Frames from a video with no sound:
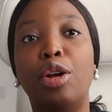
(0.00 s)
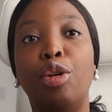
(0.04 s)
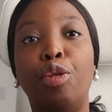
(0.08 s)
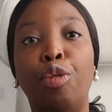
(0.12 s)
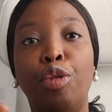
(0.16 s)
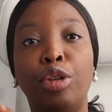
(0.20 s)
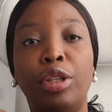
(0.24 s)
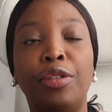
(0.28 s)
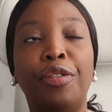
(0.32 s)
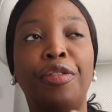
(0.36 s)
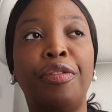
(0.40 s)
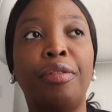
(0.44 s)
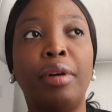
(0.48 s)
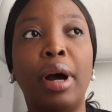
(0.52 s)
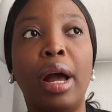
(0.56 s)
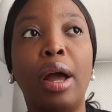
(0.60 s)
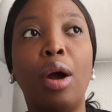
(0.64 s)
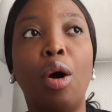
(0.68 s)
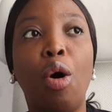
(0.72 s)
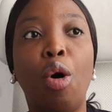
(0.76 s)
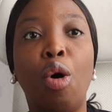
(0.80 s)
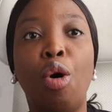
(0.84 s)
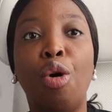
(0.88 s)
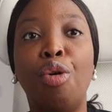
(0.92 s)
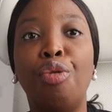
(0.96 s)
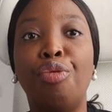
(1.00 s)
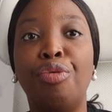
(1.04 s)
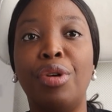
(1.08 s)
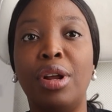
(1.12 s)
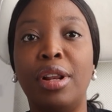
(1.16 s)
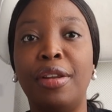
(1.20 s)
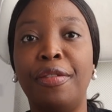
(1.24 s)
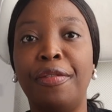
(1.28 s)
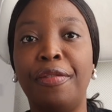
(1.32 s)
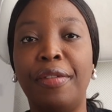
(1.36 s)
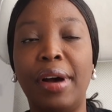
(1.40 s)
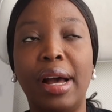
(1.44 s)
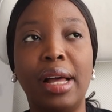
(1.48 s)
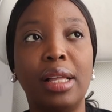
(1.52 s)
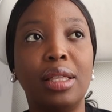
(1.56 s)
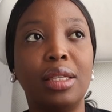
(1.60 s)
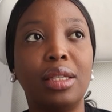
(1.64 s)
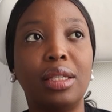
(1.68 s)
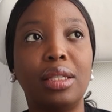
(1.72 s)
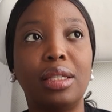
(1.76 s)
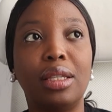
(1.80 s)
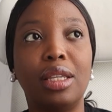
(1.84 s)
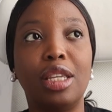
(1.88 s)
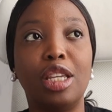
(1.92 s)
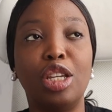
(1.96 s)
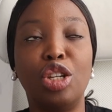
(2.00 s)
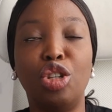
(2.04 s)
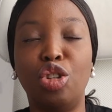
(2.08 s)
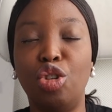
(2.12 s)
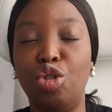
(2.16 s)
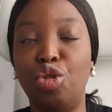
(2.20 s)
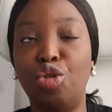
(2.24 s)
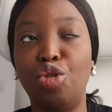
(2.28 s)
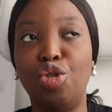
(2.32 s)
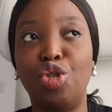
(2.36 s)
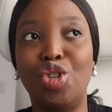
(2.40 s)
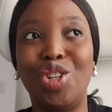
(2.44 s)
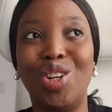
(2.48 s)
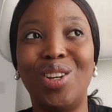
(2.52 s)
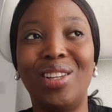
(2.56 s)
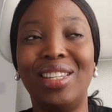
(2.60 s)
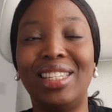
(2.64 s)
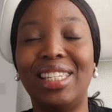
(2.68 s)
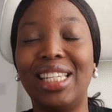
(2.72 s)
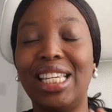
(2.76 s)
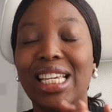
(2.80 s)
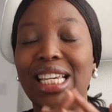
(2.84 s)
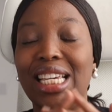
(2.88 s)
notify all relevant institutions